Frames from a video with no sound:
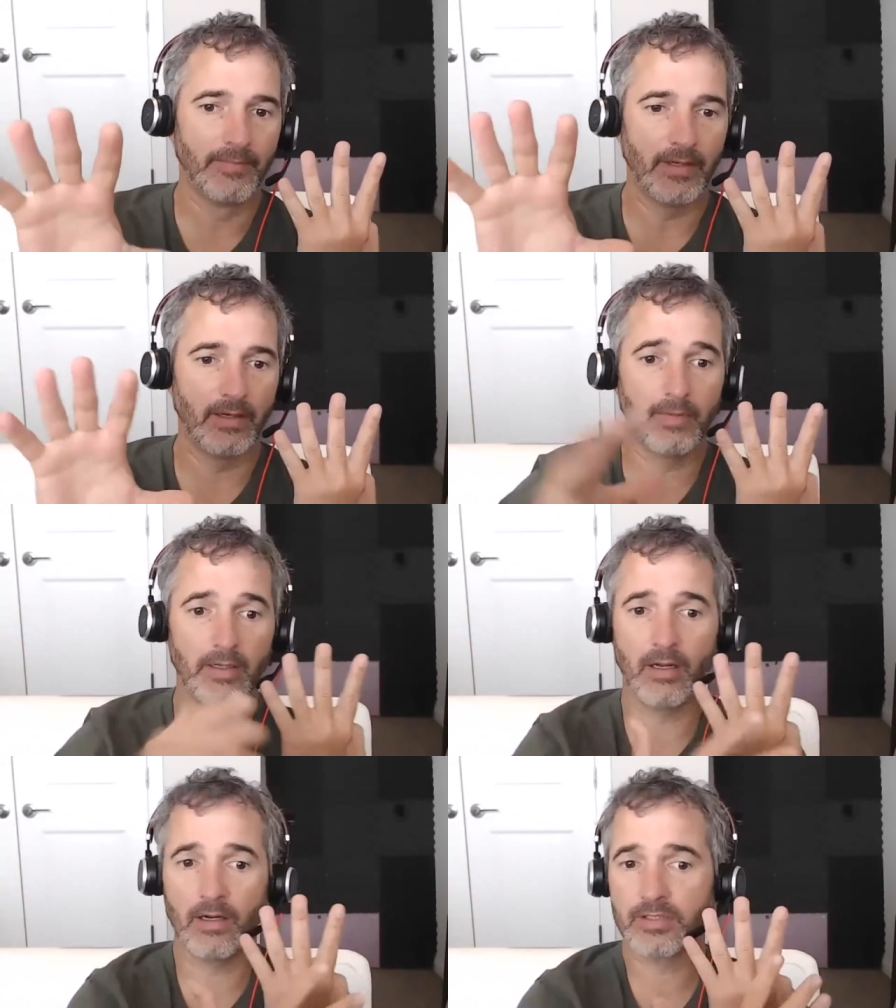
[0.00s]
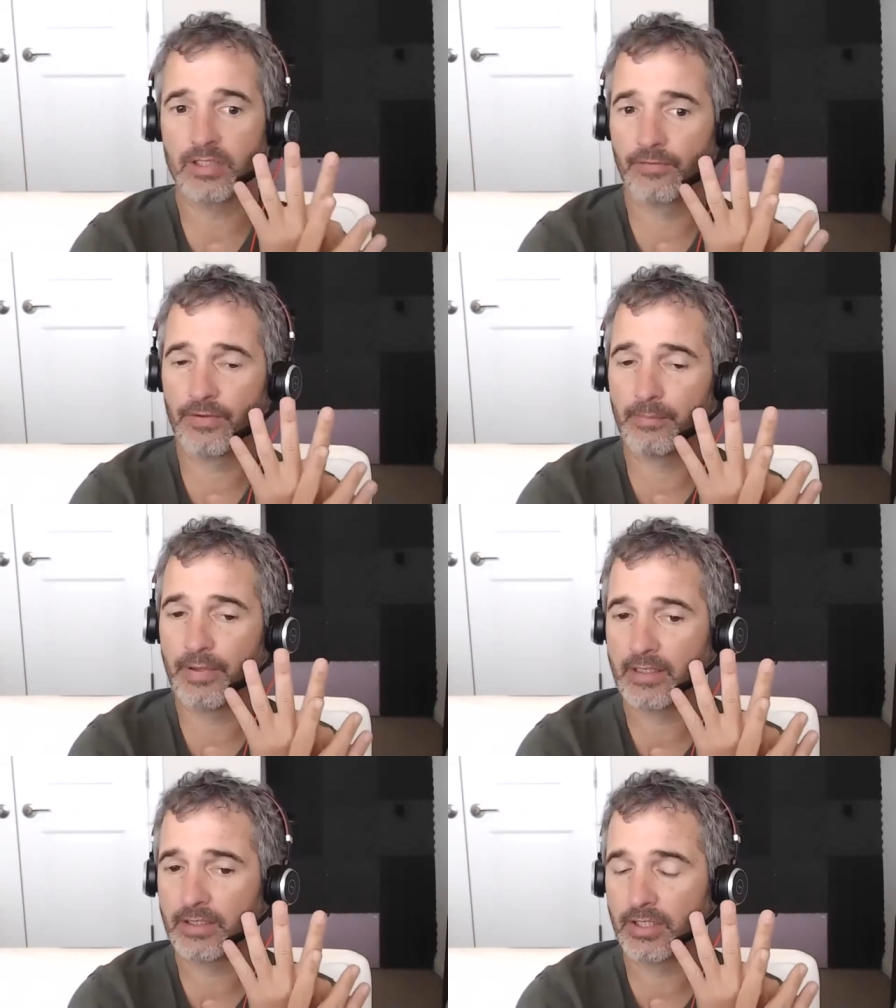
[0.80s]
Um, also, for the
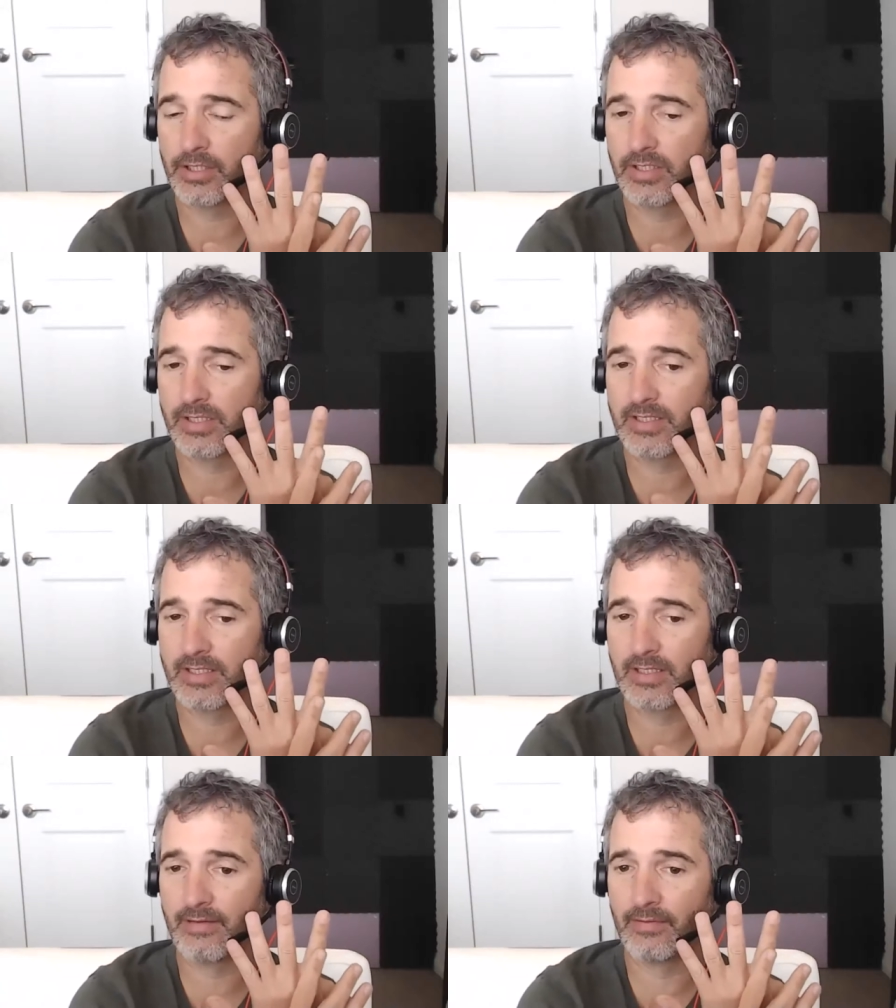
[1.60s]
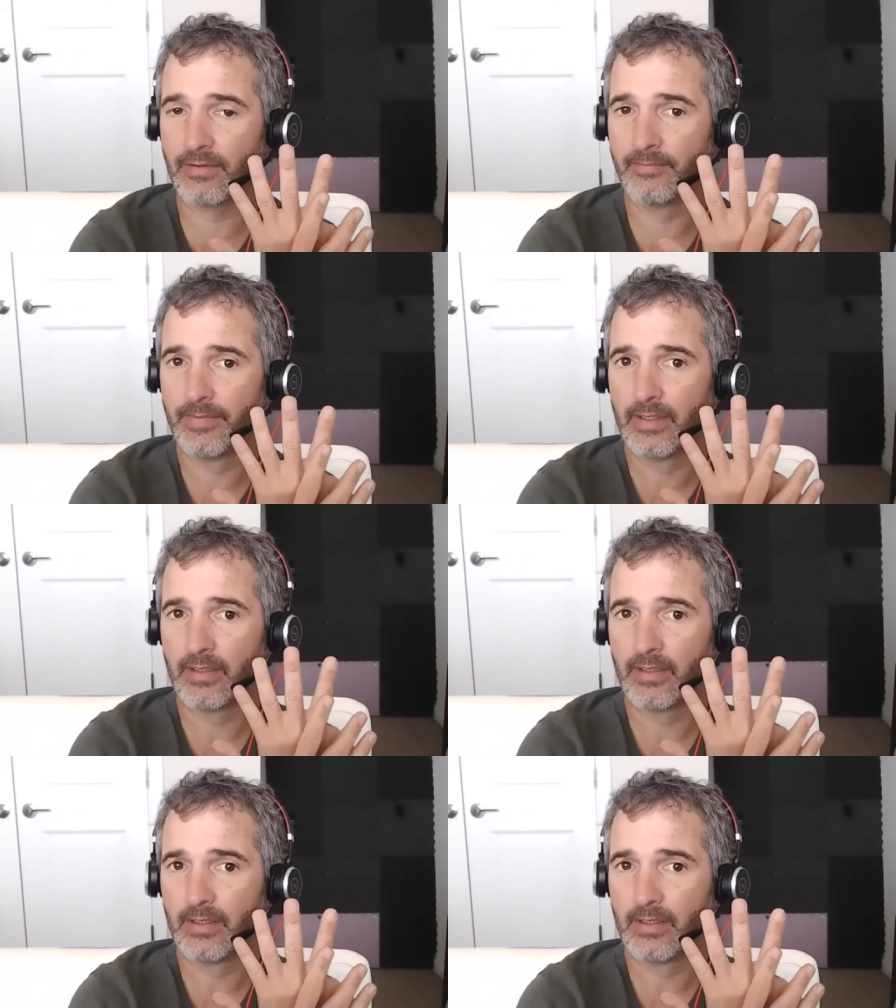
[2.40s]
practitioners, this level,